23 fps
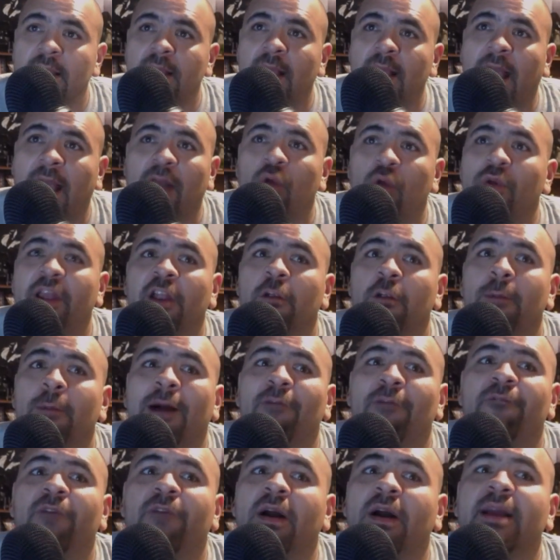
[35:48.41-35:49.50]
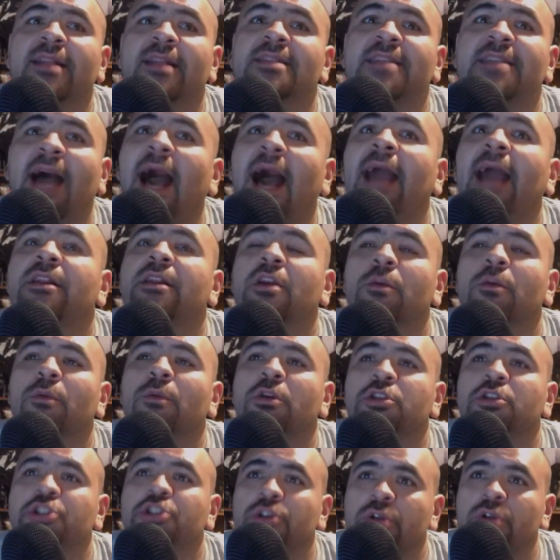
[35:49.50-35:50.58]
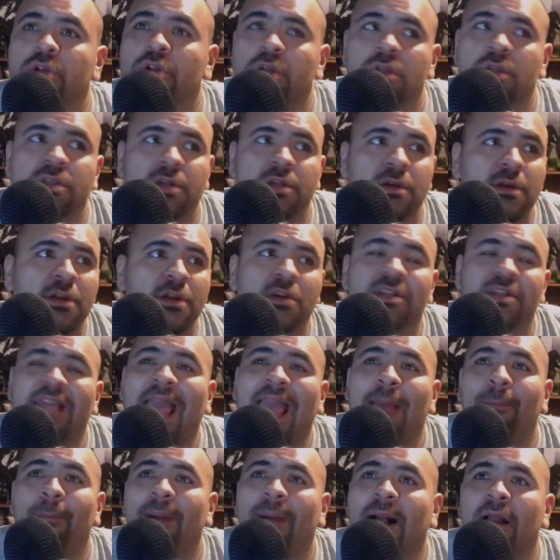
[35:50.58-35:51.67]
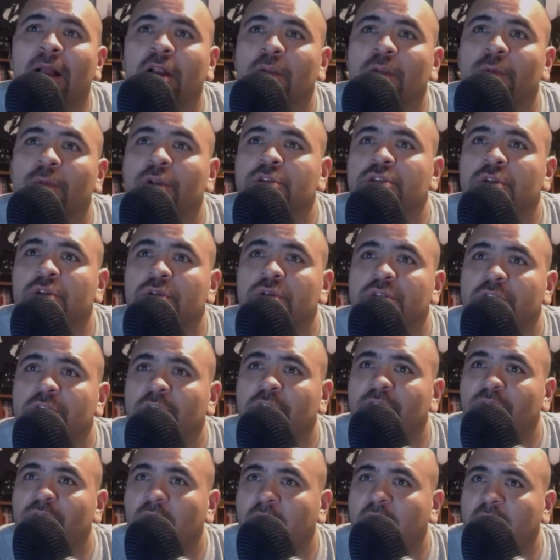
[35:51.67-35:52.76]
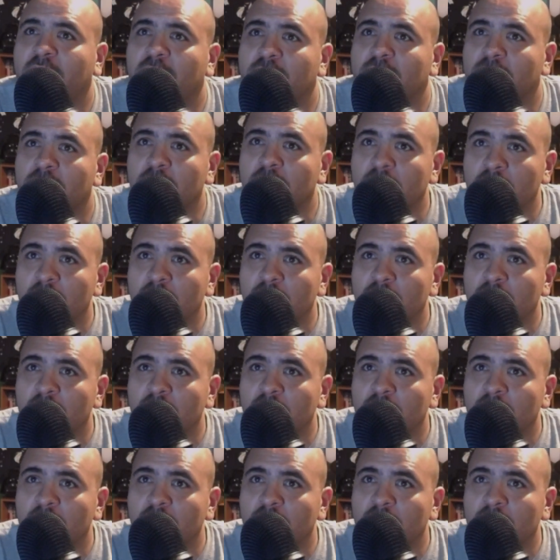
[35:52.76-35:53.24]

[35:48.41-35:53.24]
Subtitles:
I don't care about fucking Tide commercials or your tampon commercials or your fucking